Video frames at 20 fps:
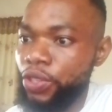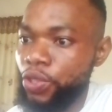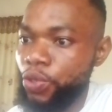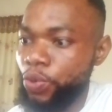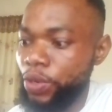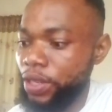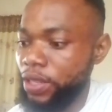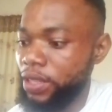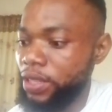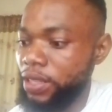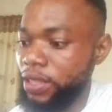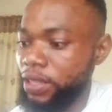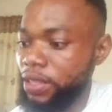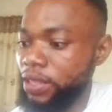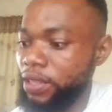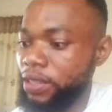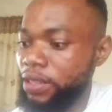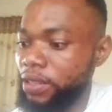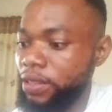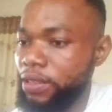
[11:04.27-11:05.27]

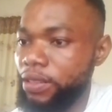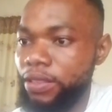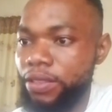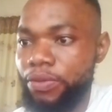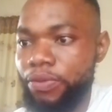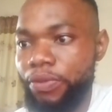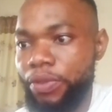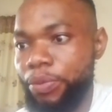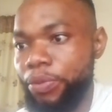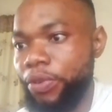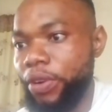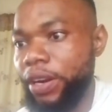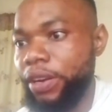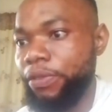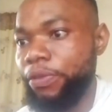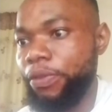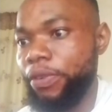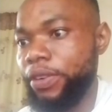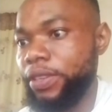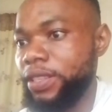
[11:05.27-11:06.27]
20,
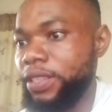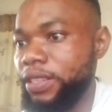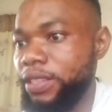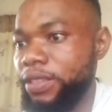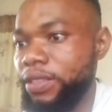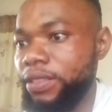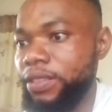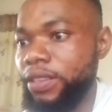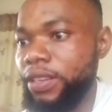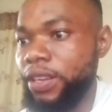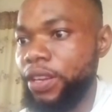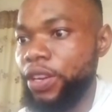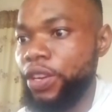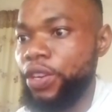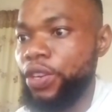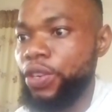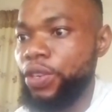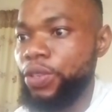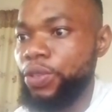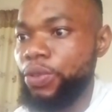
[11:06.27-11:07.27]
February 14,
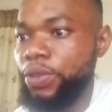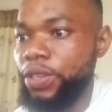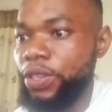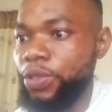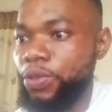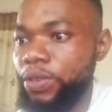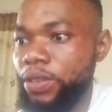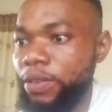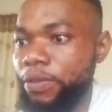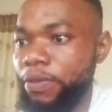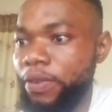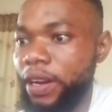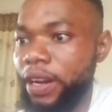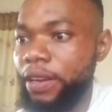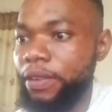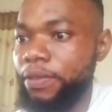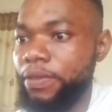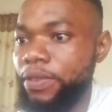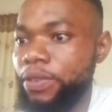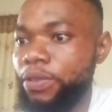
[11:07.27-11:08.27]

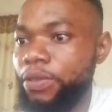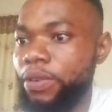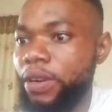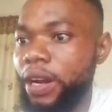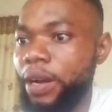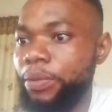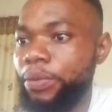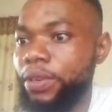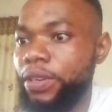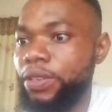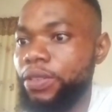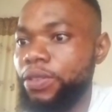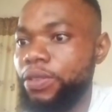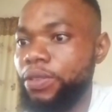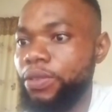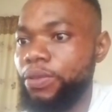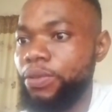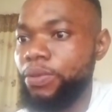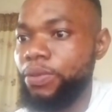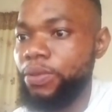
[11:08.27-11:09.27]
2025. So I'm going to
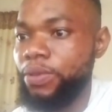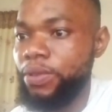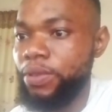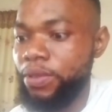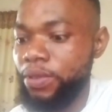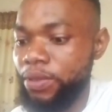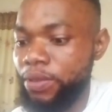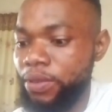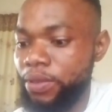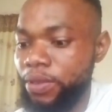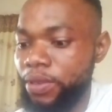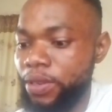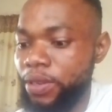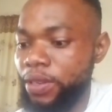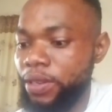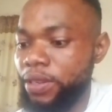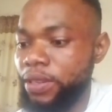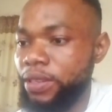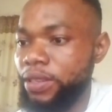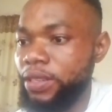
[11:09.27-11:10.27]
use
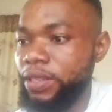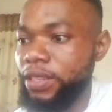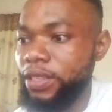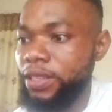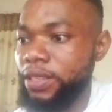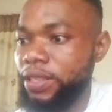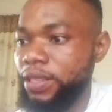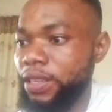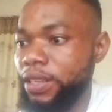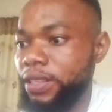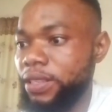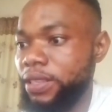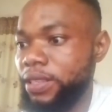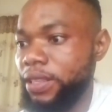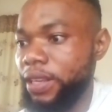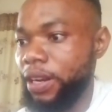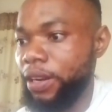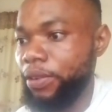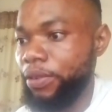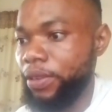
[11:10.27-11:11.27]
these dates
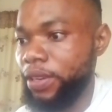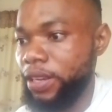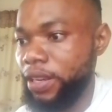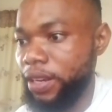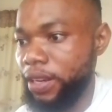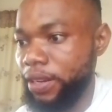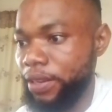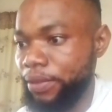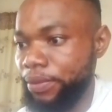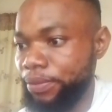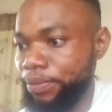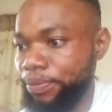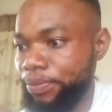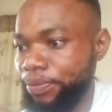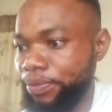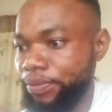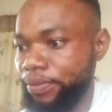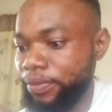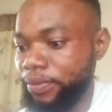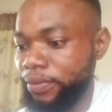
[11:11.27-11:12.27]
now here.
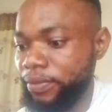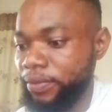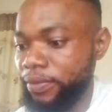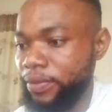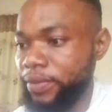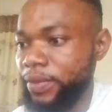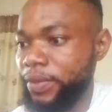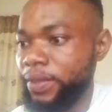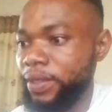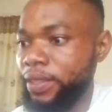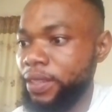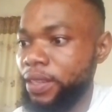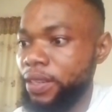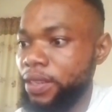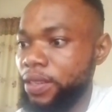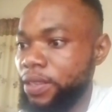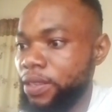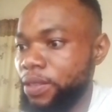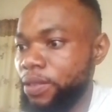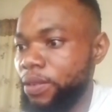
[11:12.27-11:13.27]

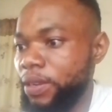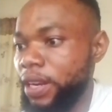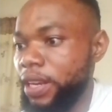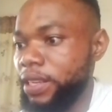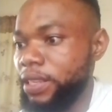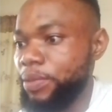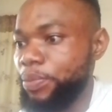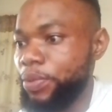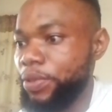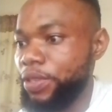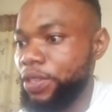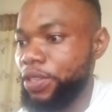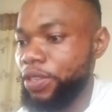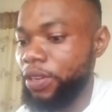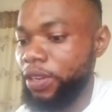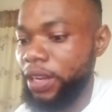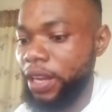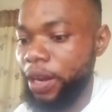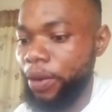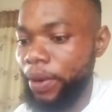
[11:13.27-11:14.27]
So let's
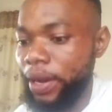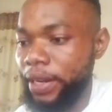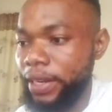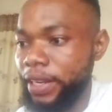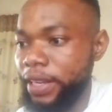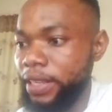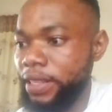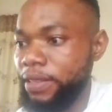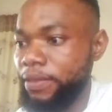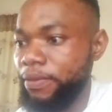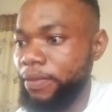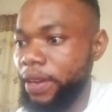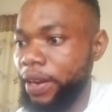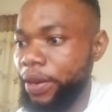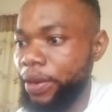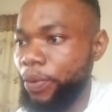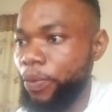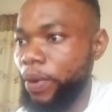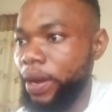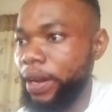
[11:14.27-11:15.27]
position our date
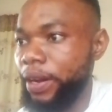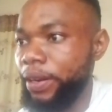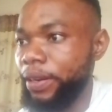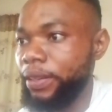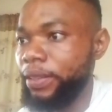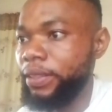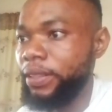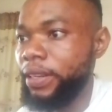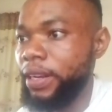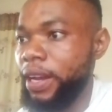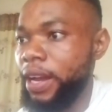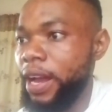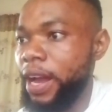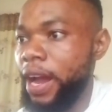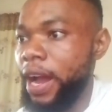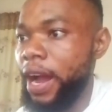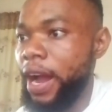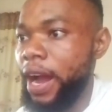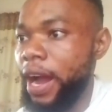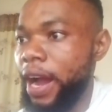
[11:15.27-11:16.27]
very well,
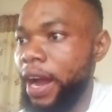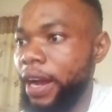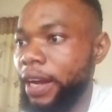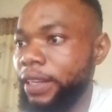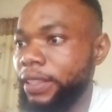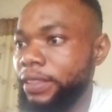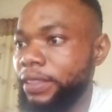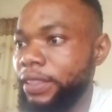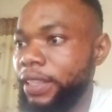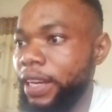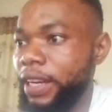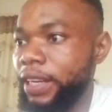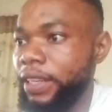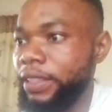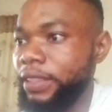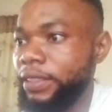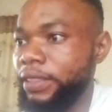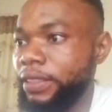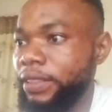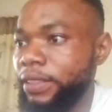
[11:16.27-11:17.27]
and
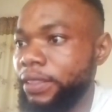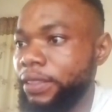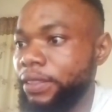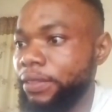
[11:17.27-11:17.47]
then